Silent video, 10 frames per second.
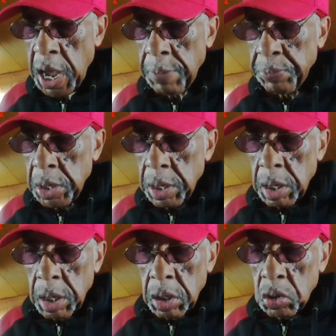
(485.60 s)
I
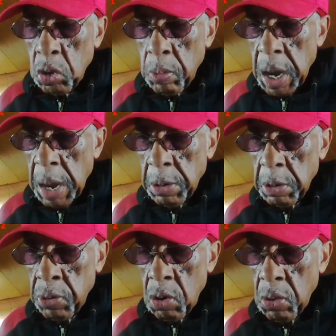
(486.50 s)
do my
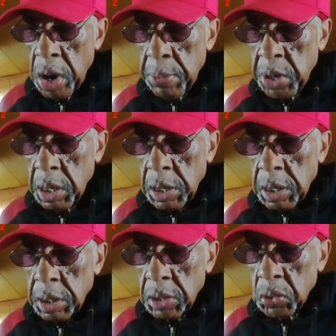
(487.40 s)
programming
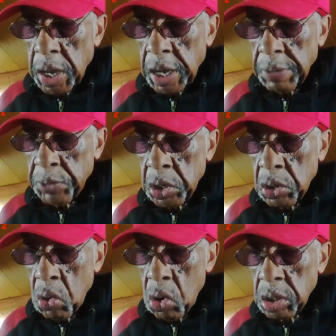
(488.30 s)
is not
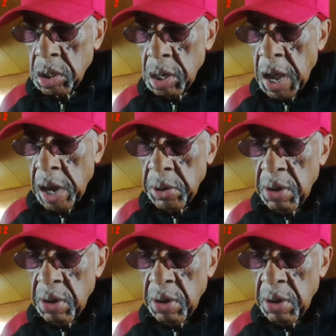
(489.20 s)
in accord to how